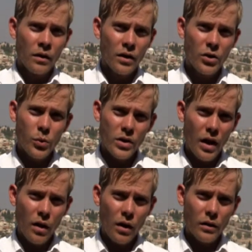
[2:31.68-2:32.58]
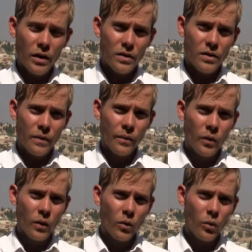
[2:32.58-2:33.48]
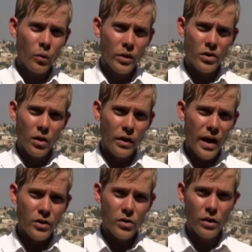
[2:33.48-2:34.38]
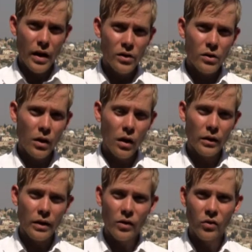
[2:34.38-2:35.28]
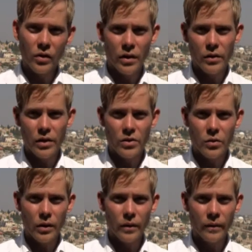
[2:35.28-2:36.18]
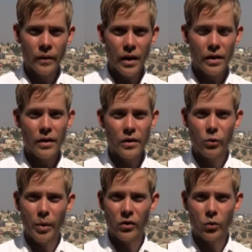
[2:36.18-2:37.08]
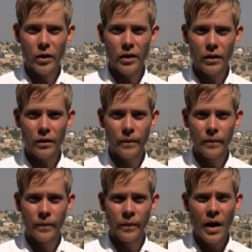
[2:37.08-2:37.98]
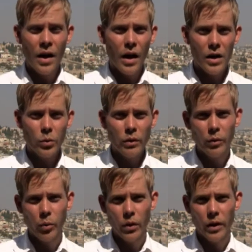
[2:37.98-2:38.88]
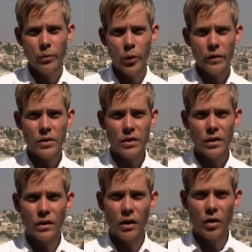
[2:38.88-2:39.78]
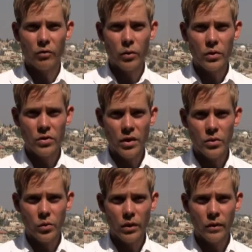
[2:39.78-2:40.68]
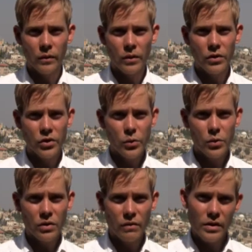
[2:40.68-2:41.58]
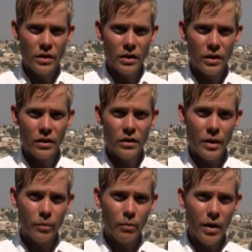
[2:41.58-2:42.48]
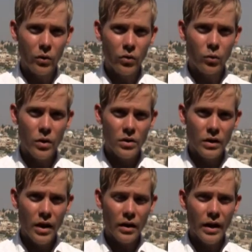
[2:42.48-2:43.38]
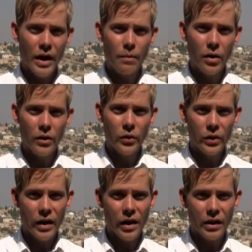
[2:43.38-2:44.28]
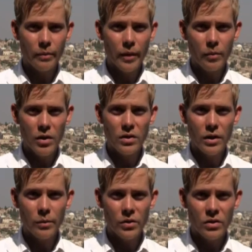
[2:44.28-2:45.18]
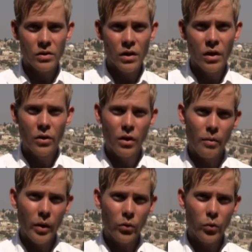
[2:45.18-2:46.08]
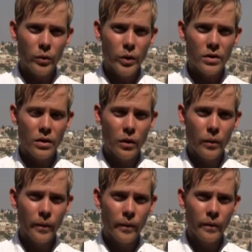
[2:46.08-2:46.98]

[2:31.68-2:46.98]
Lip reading: The Jewish high holidays, which are national holidays here in Israel, ended this past weekend. As we reported previously on Focus Israel, Jews visiting the Temple Mount once again came under attack by Muslims about 3 weeks ago.